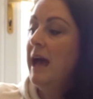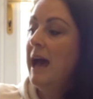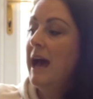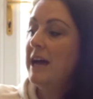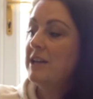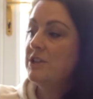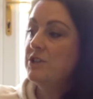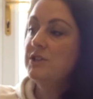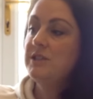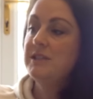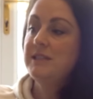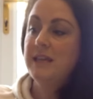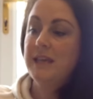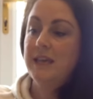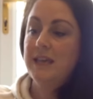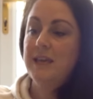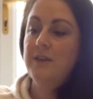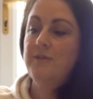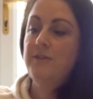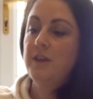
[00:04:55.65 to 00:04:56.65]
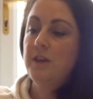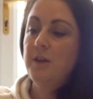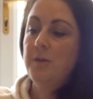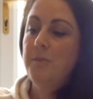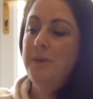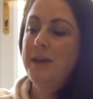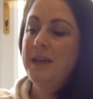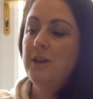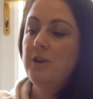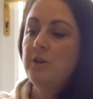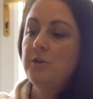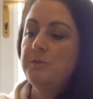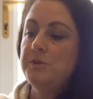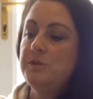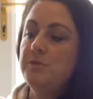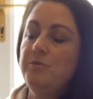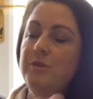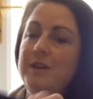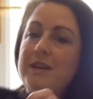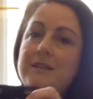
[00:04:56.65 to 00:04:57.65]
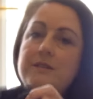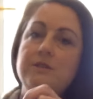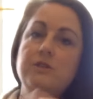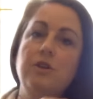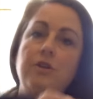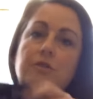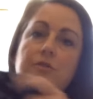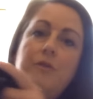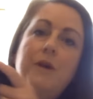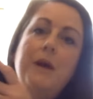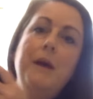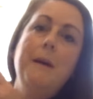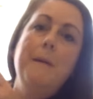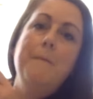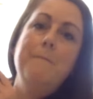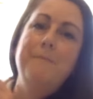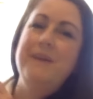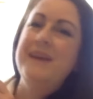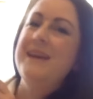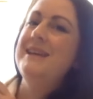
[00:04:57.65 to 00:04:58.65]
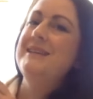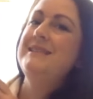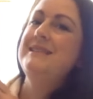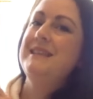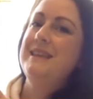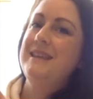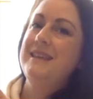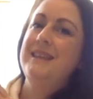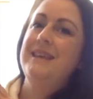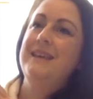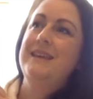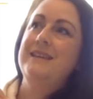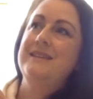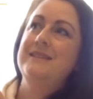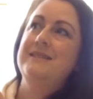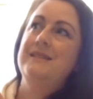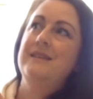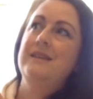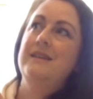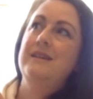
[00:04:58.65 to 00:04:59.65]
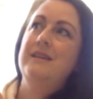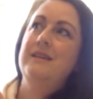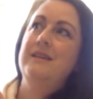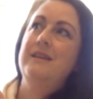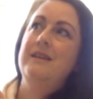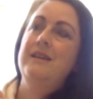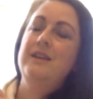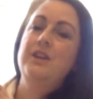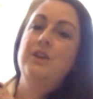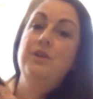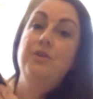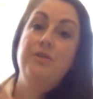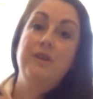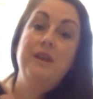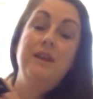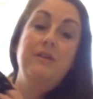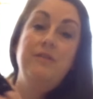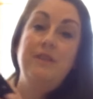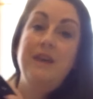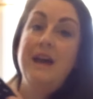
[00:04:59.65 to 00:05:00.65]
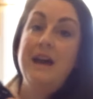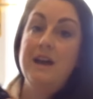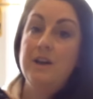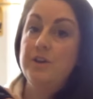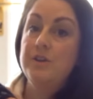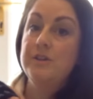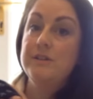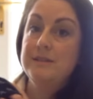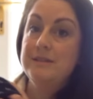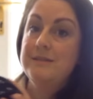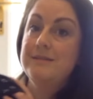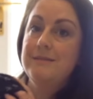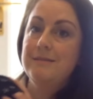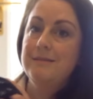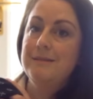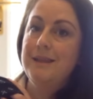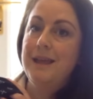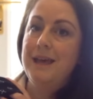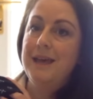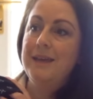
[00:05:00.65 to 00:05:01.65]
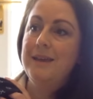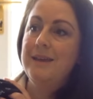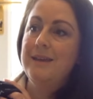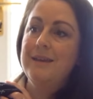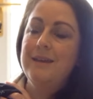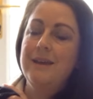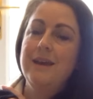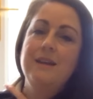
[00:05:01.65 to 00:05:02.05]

I just think if you can pick up some real sort of basic things that you think they are going to still like.